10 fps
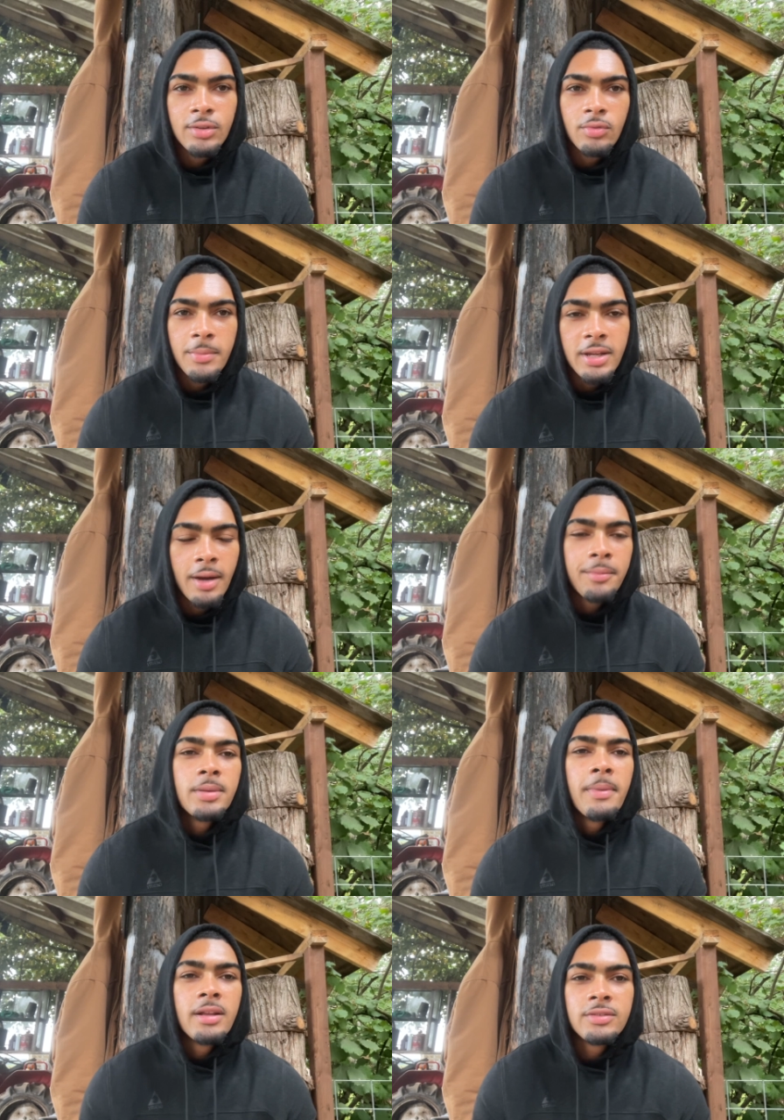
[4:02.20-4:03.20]
with becoming the
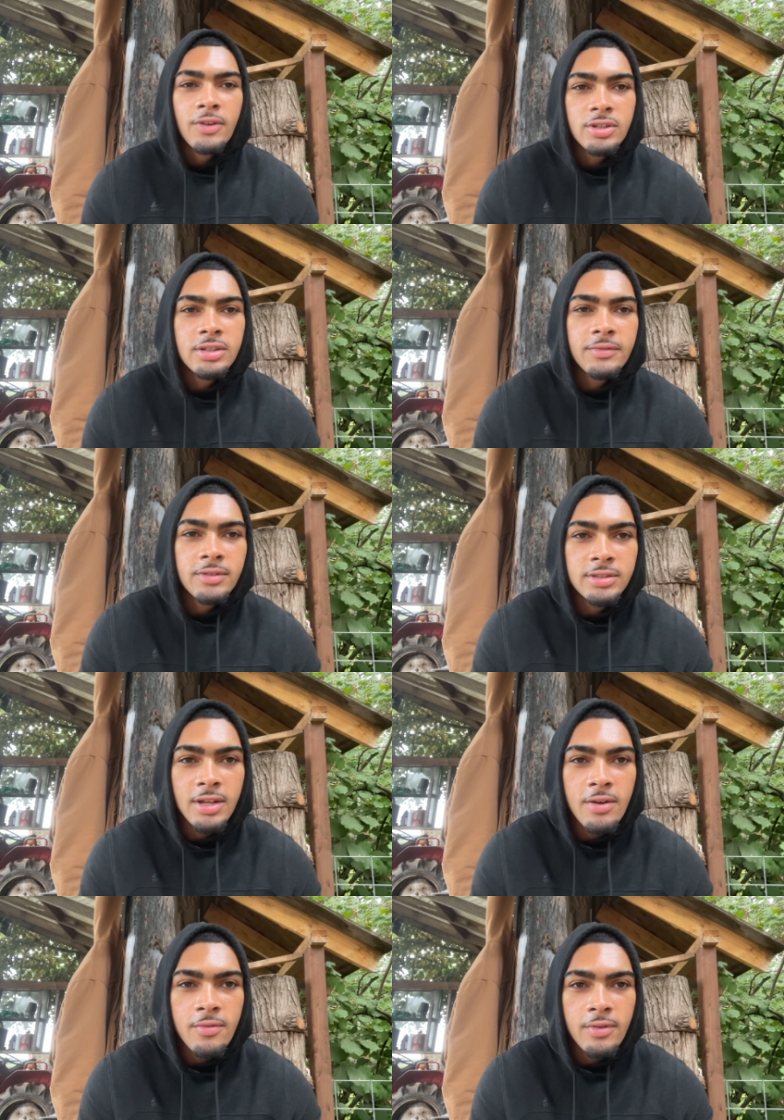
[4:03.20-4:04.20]
best version of
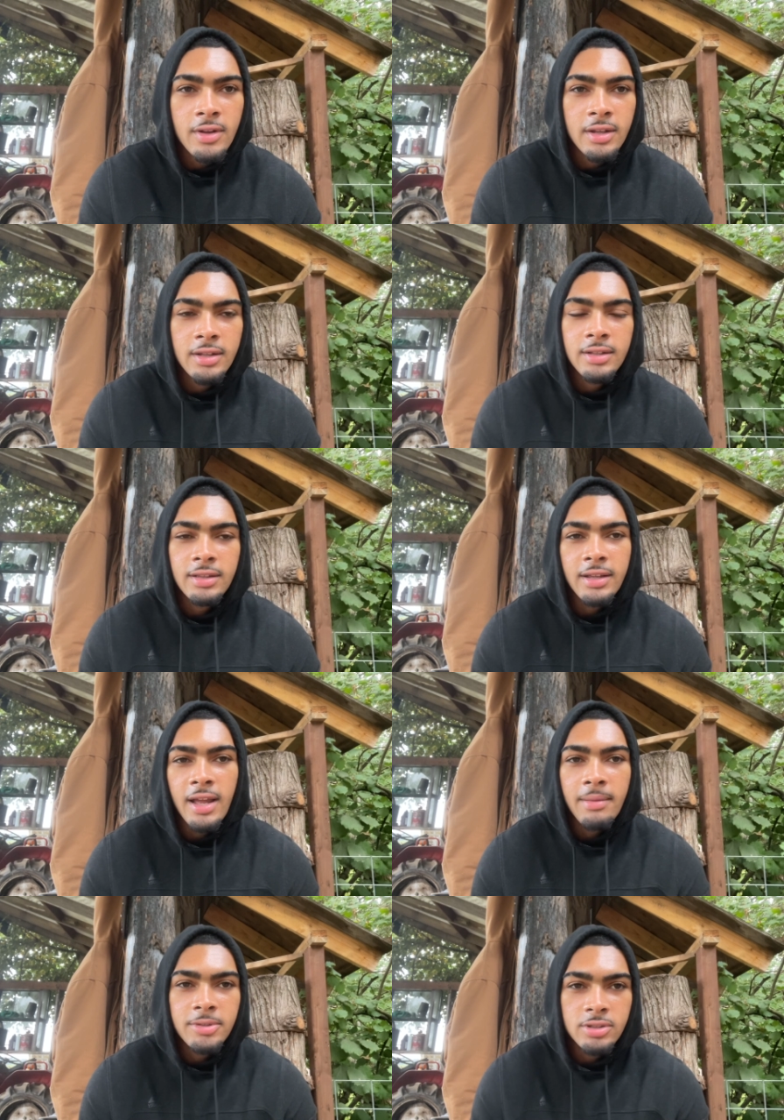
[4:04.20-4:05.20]
yourself, the
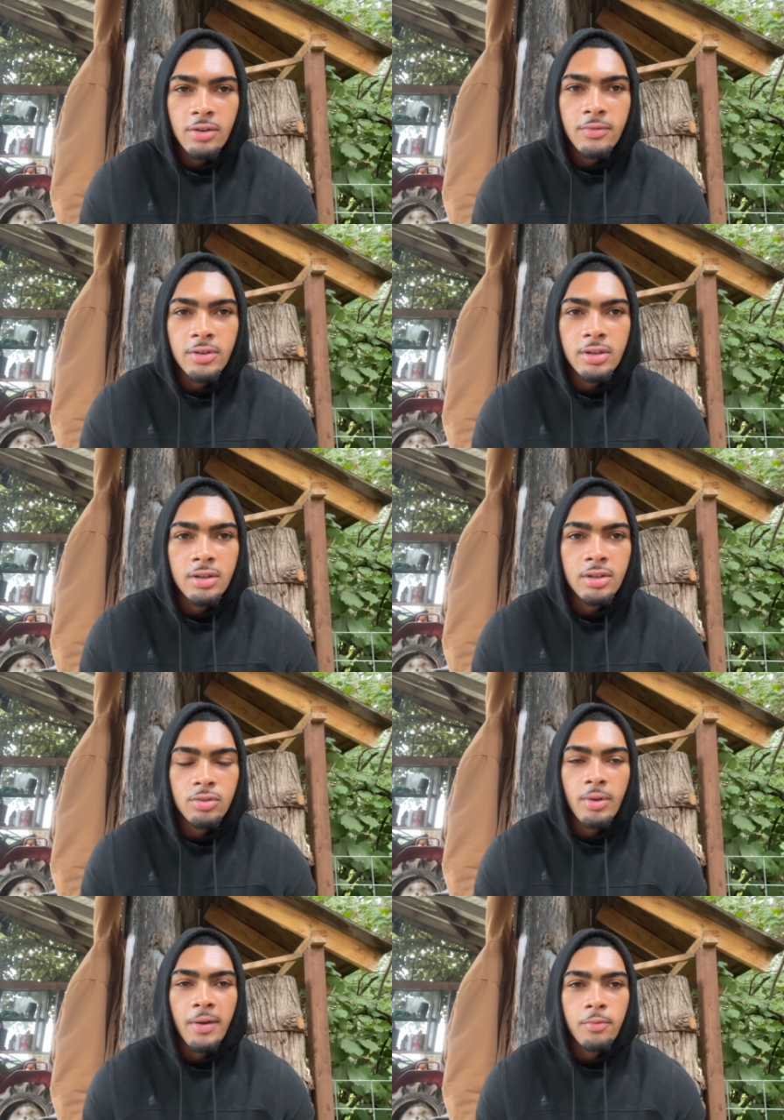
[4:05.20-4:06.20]
game is over.
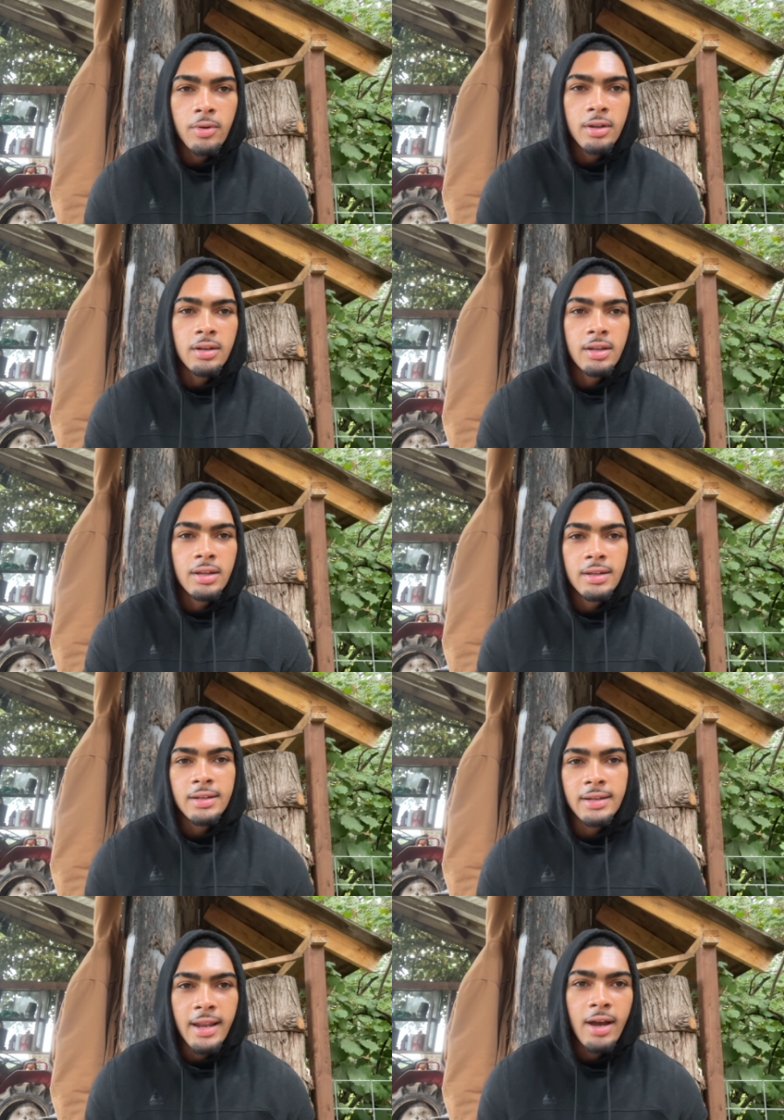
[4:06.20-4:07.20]
You have won.
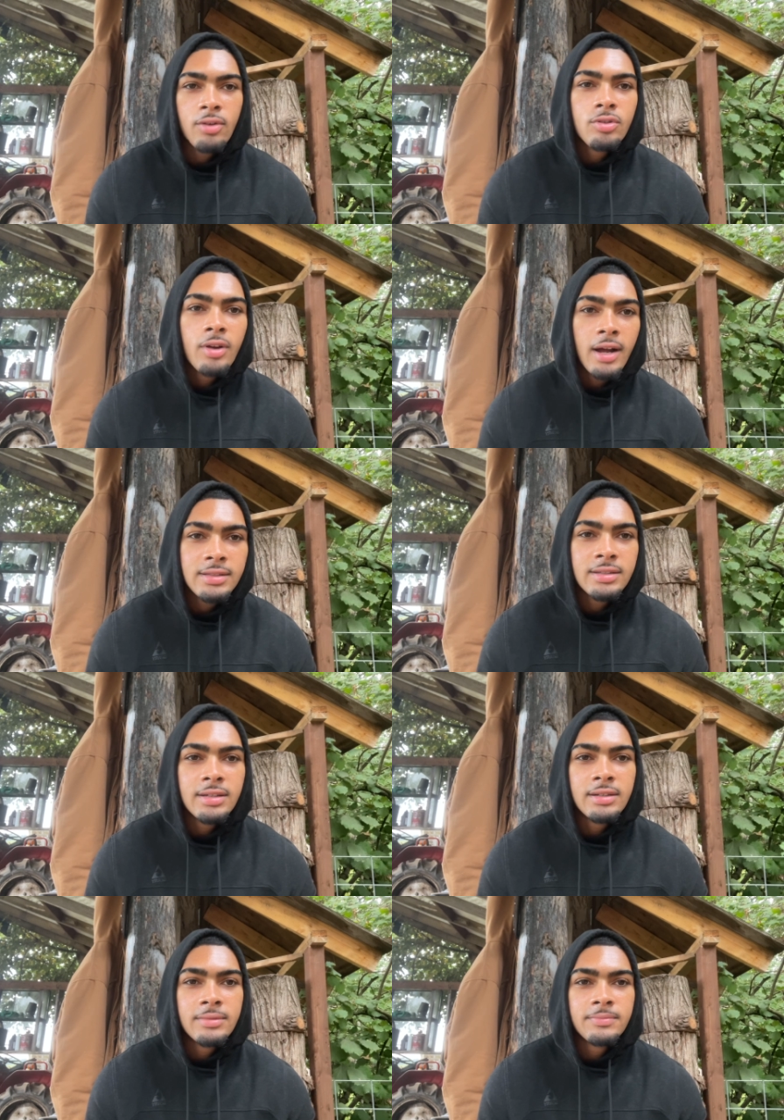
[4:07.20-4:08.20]
Now you got
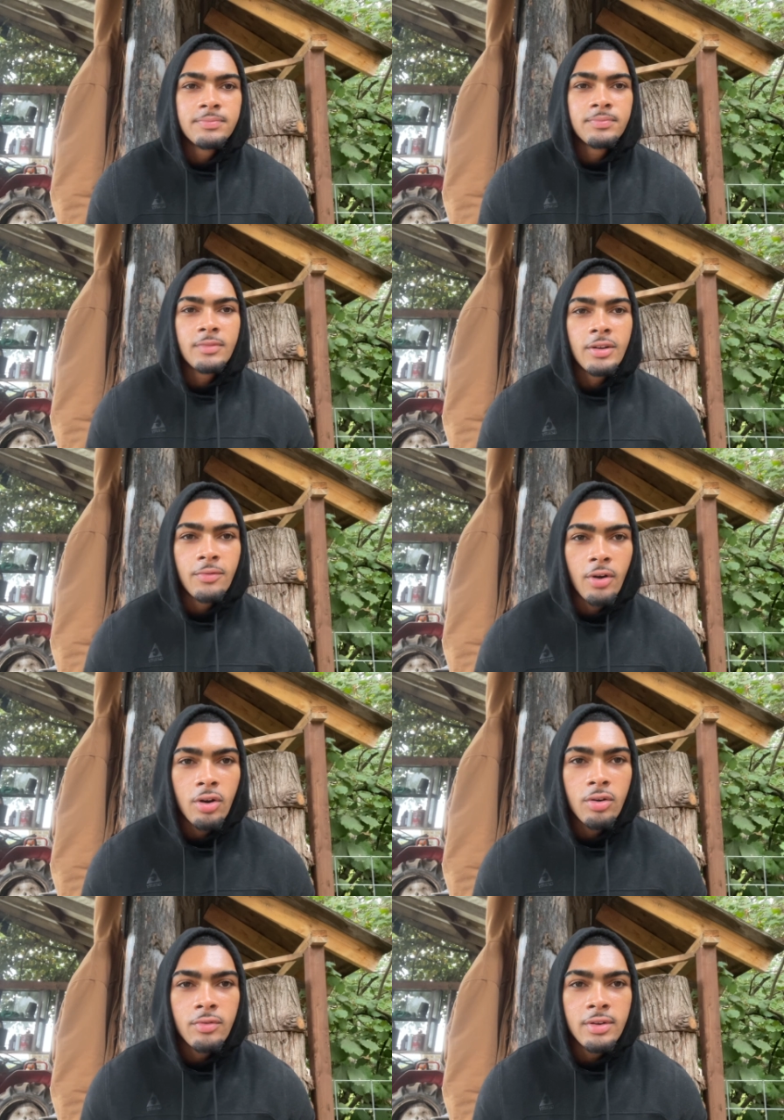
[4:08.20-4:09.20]
to
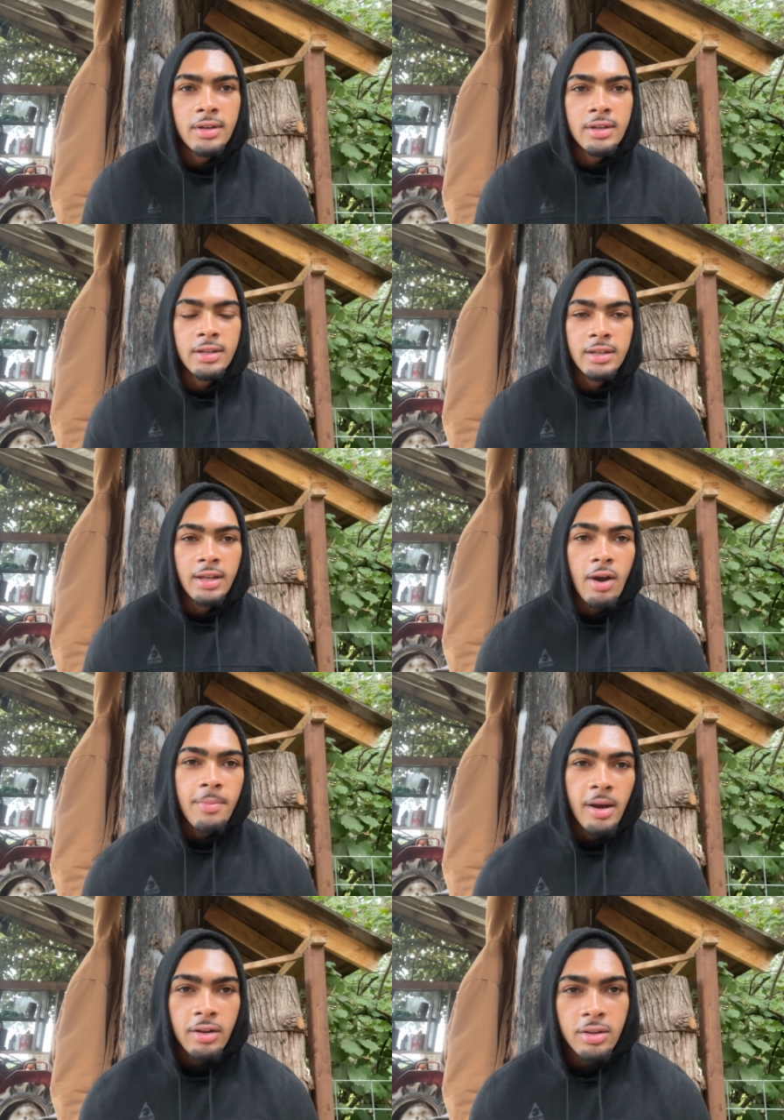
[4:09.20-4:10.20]
evolve, help
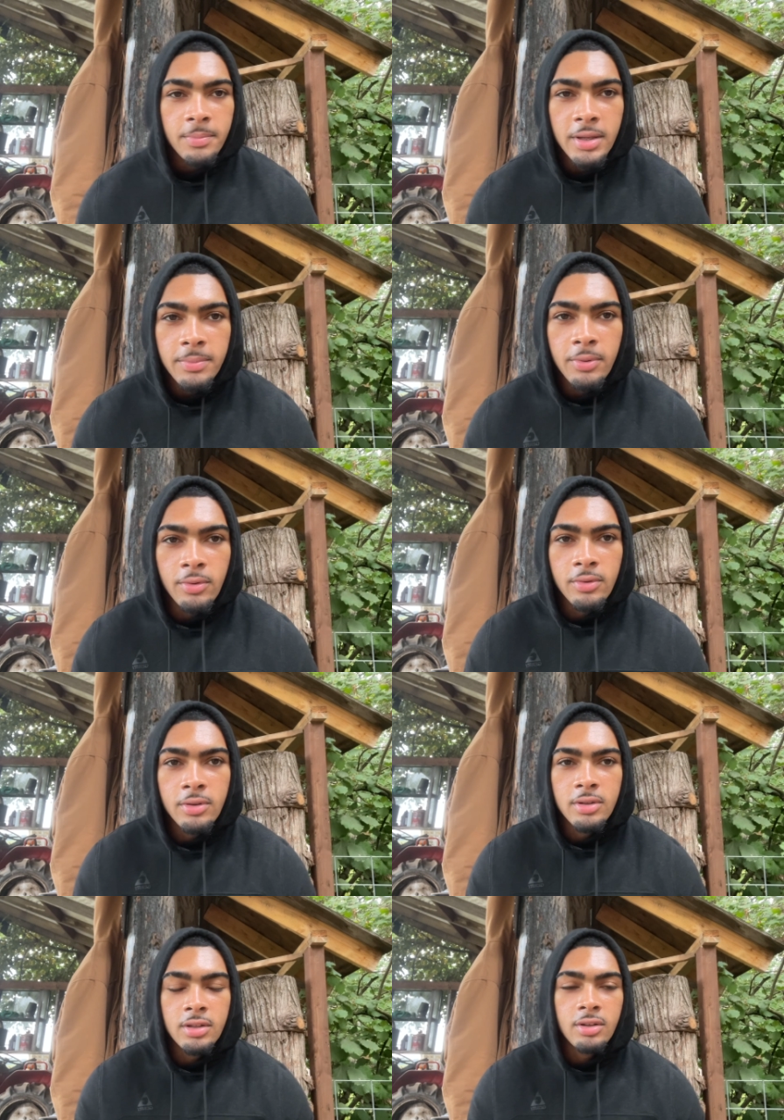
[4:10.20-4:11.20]
out other people,
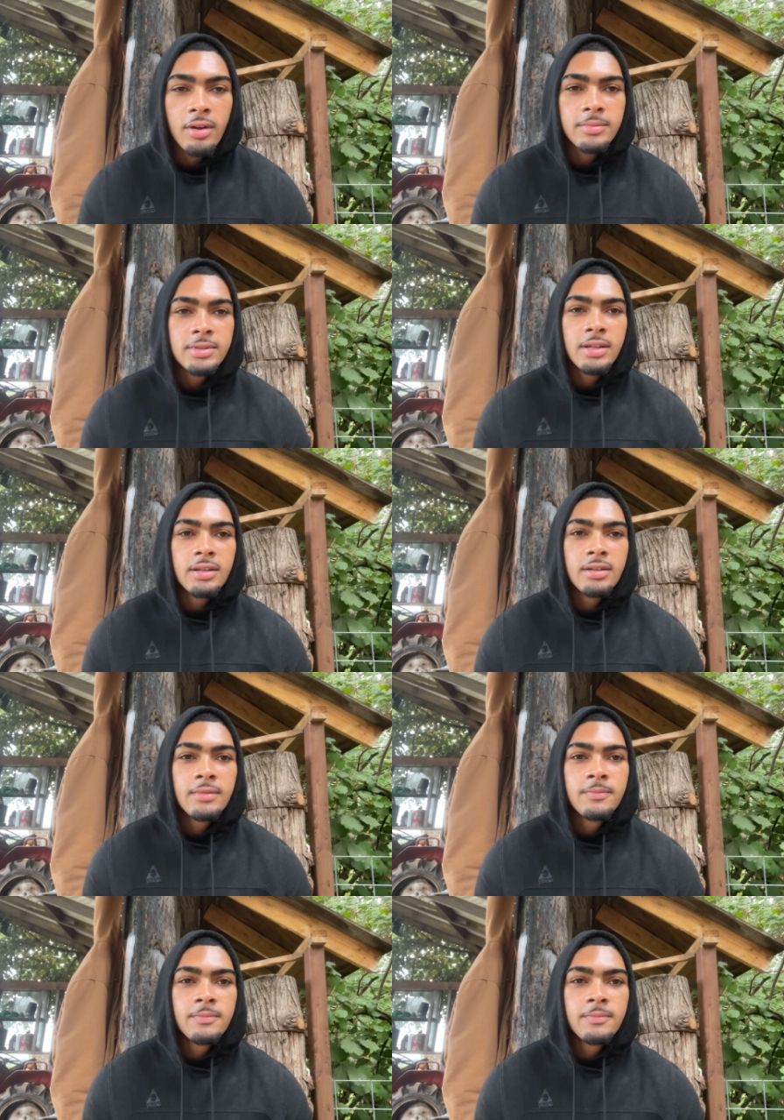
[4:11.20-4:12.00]
you know what I'm saying?